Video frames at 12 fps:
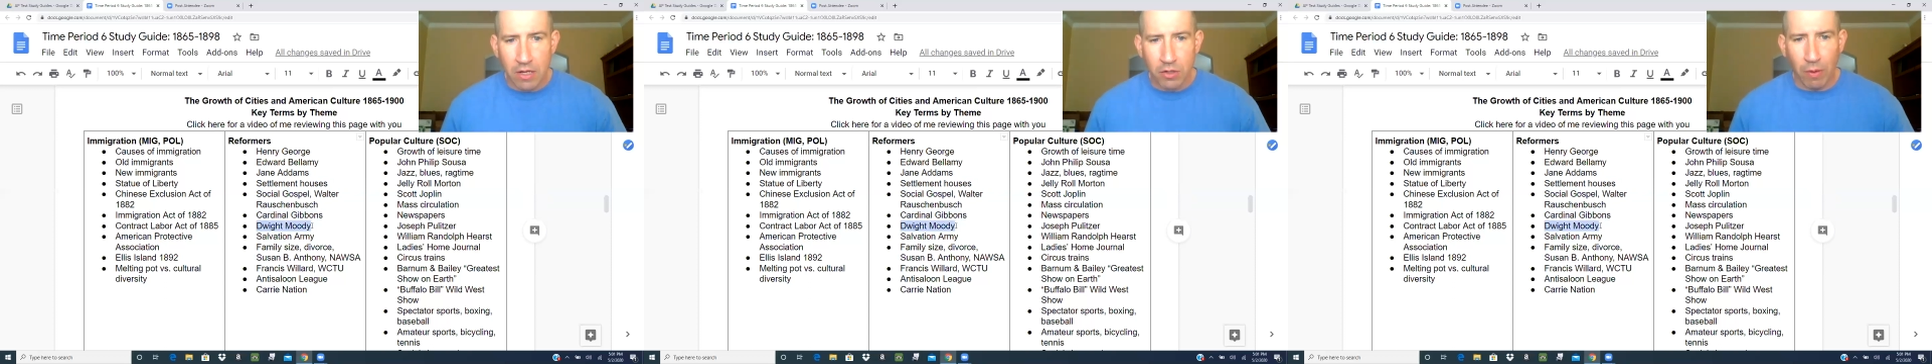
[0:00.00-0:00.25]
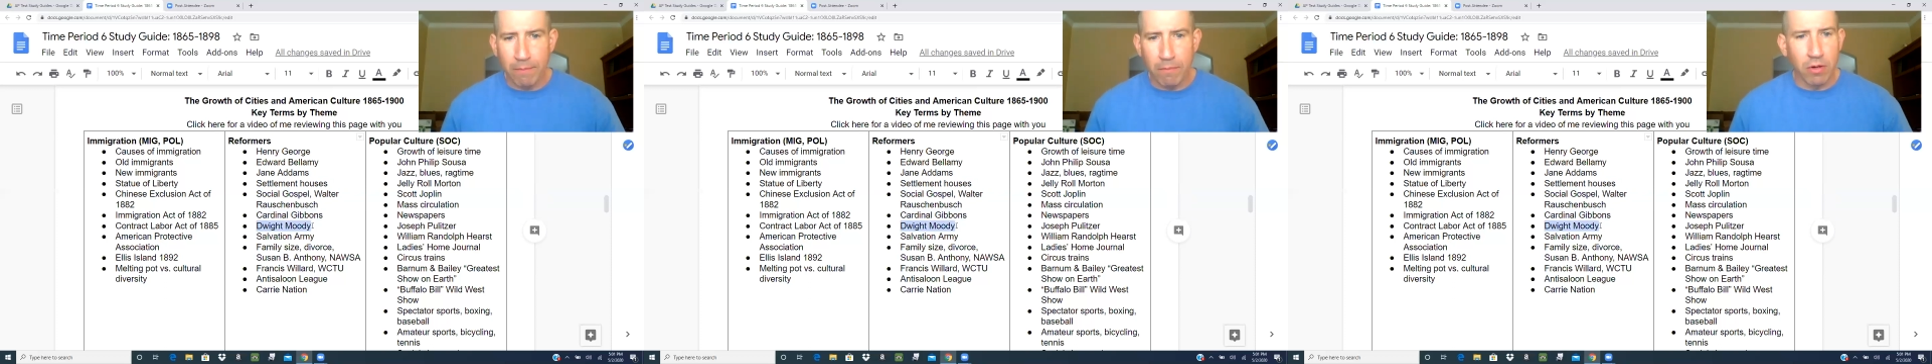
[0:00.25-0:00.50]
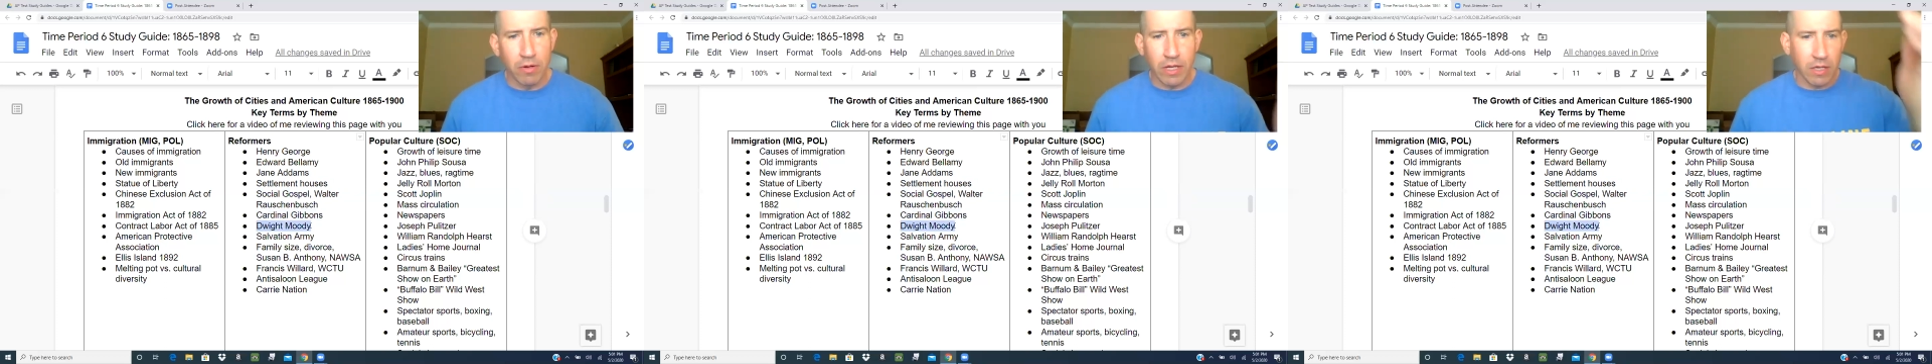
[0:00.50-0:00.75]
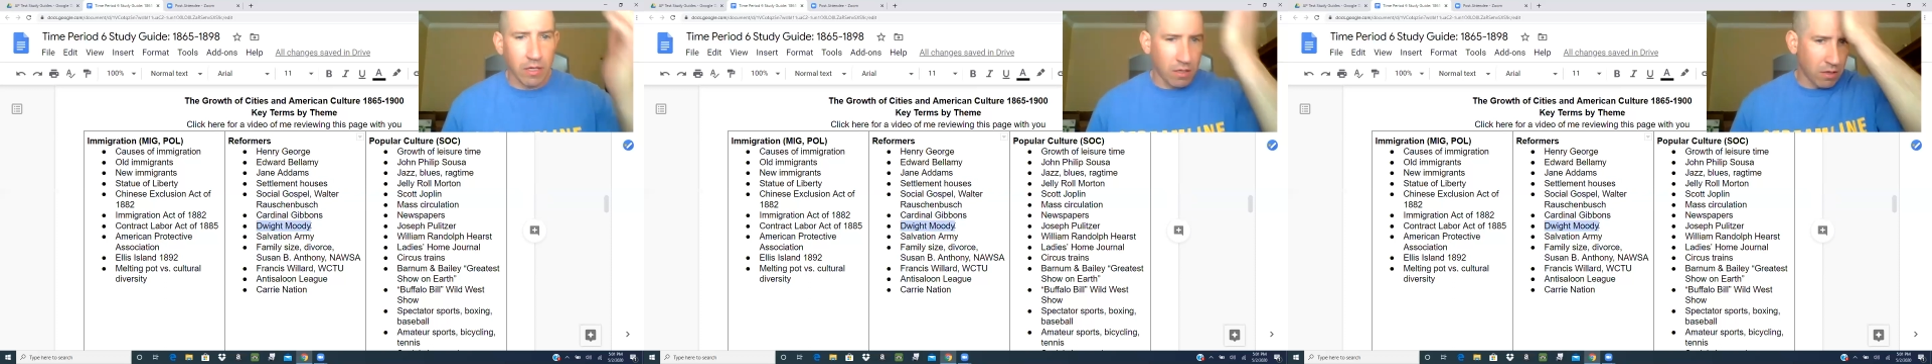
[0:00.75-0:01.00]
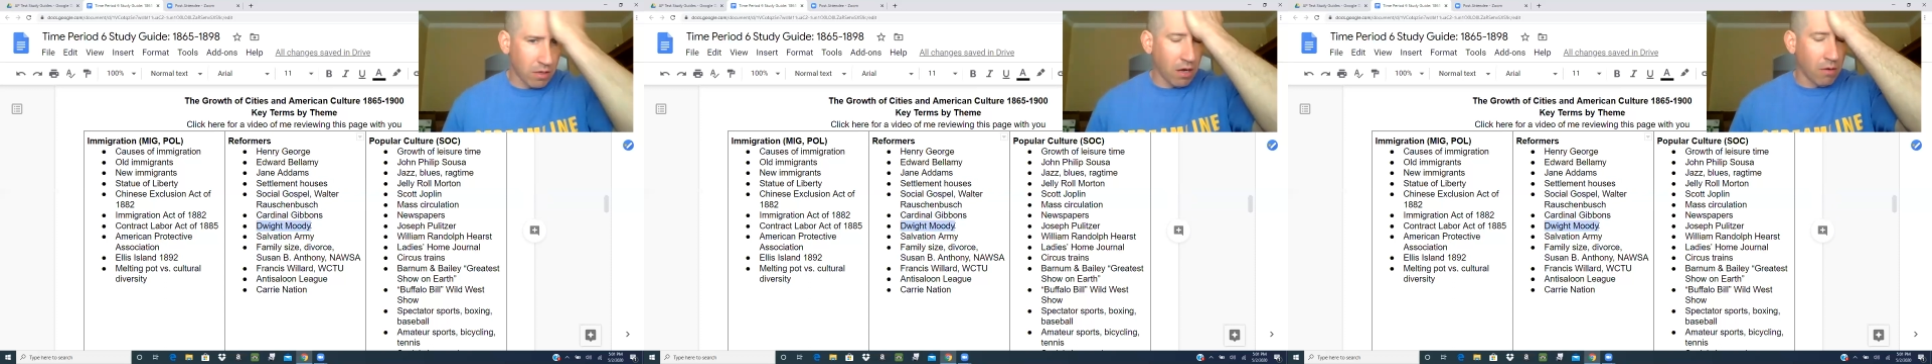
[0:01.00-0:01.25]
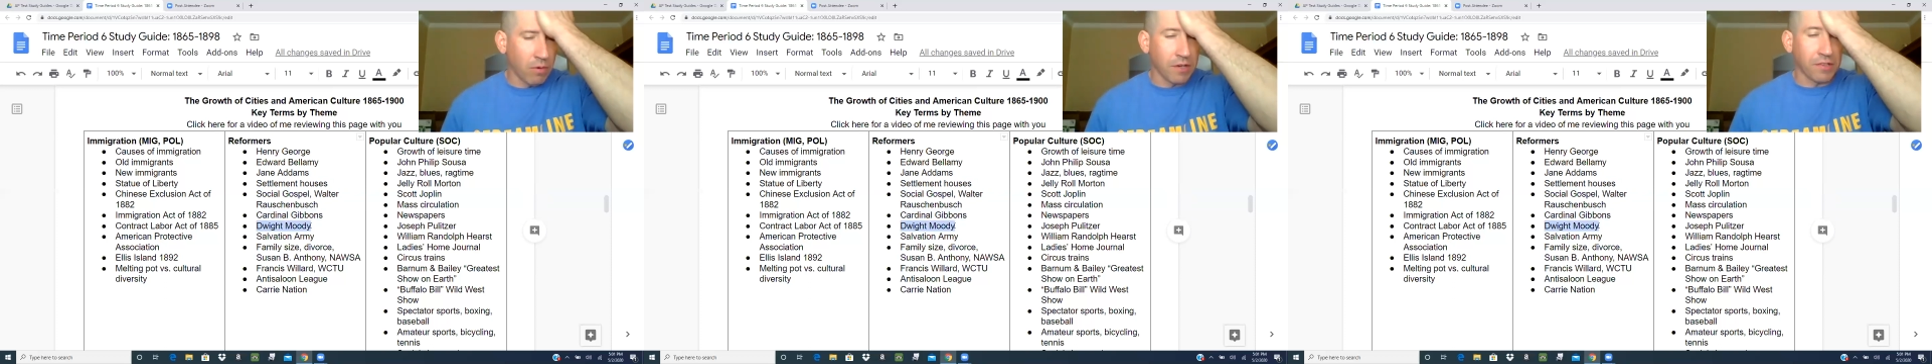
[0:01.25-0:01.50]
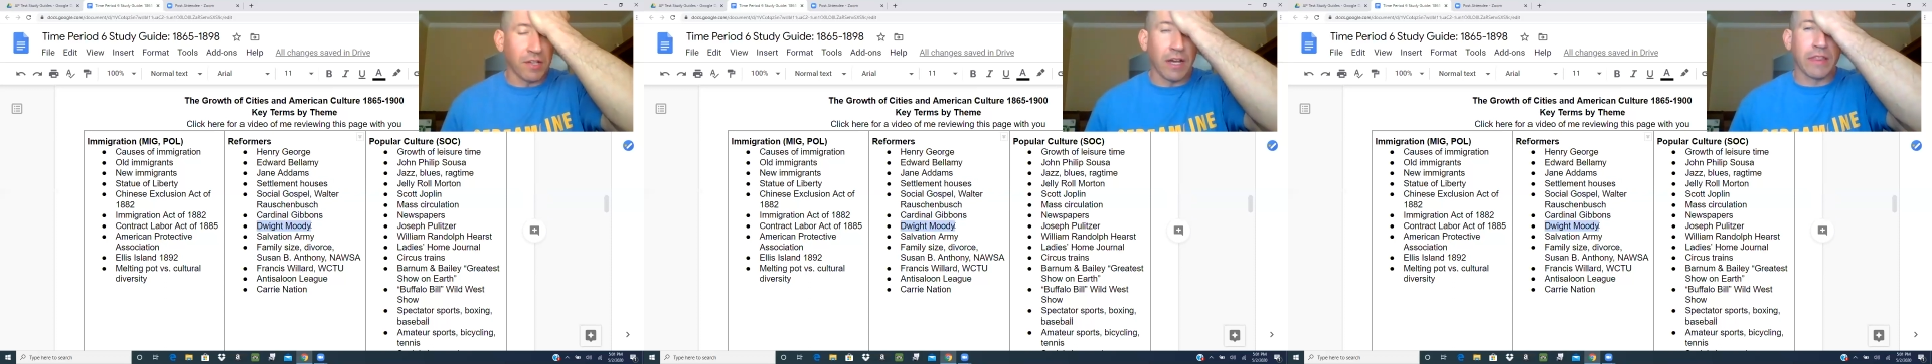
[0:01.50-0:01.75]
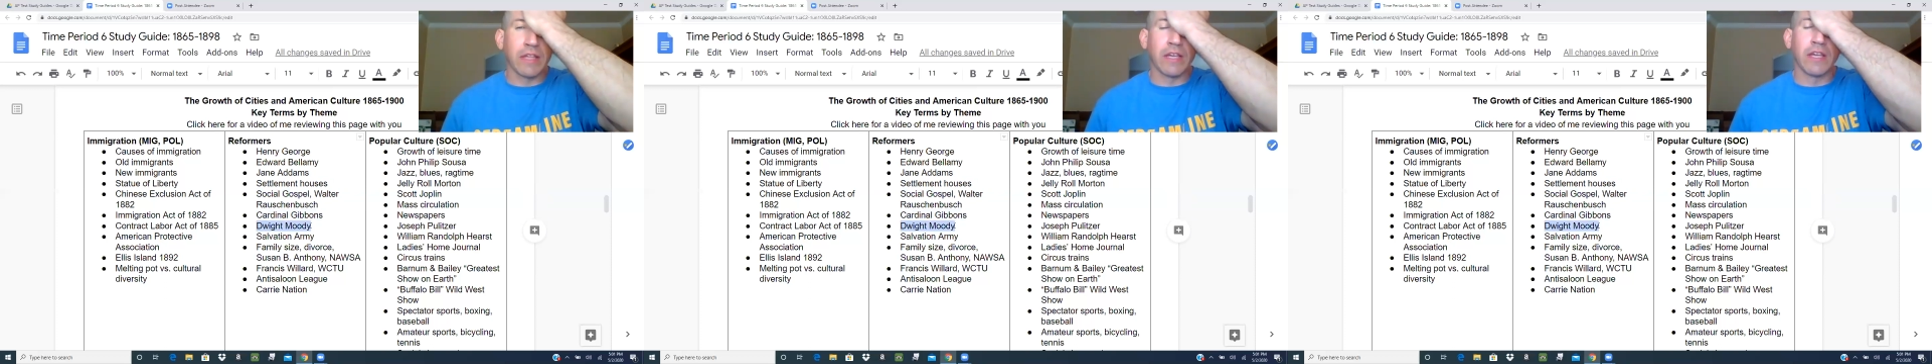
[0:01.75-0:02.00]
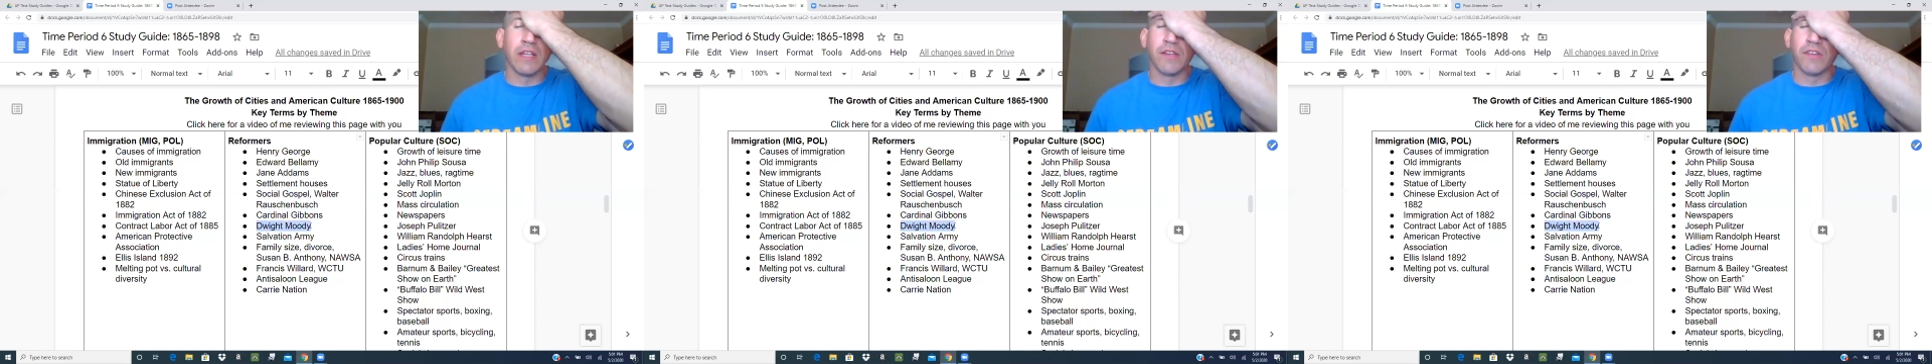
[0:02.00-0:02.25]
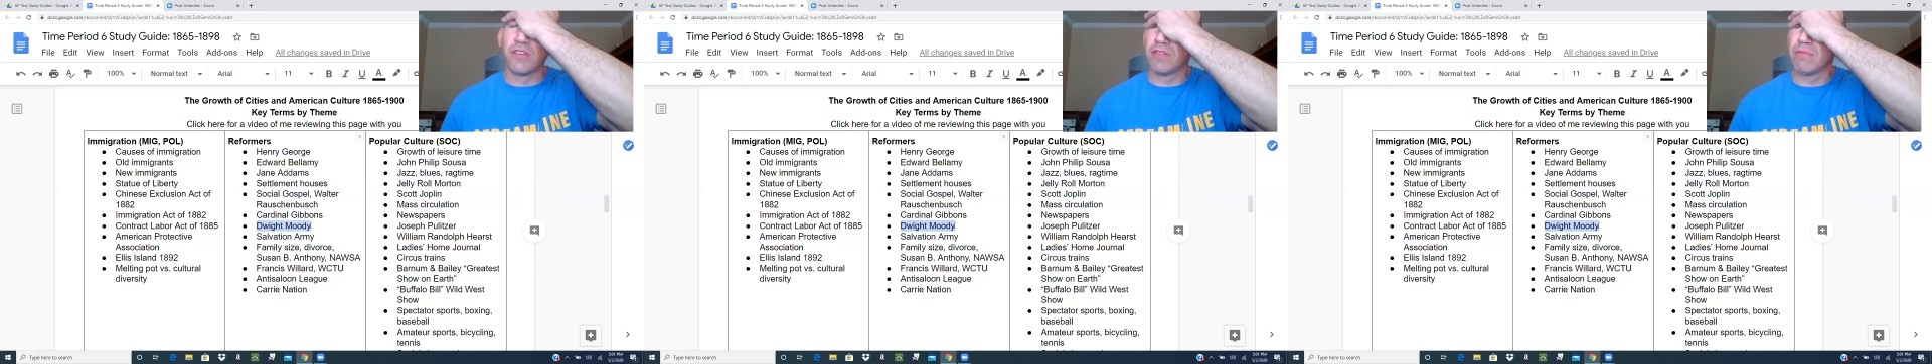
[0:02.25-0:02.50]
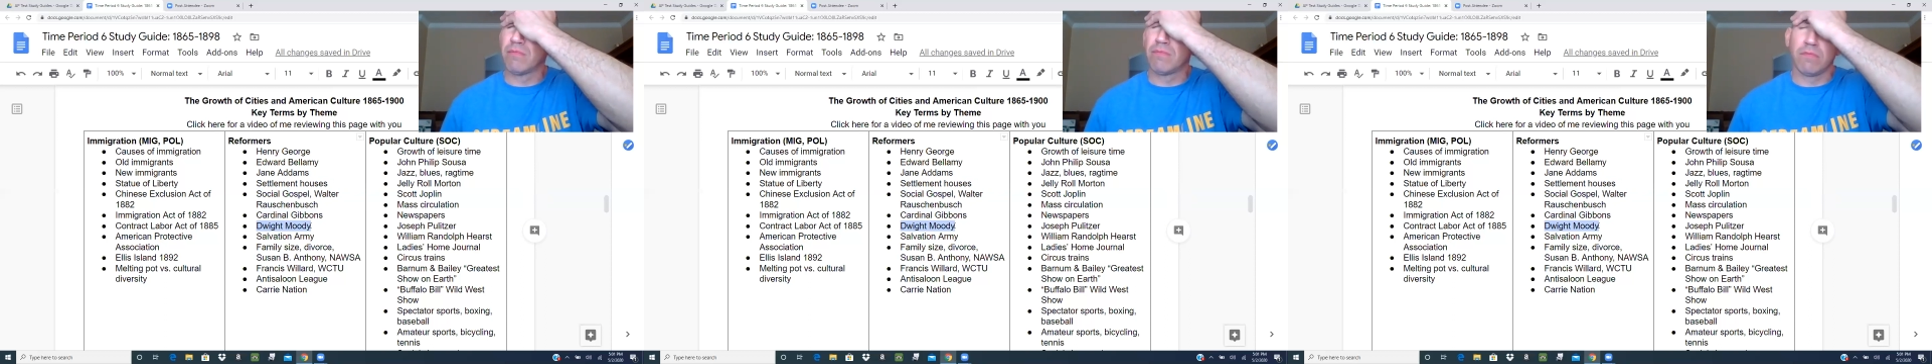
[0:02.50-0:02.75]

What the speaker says: Dwight Moody. What is he? I think he's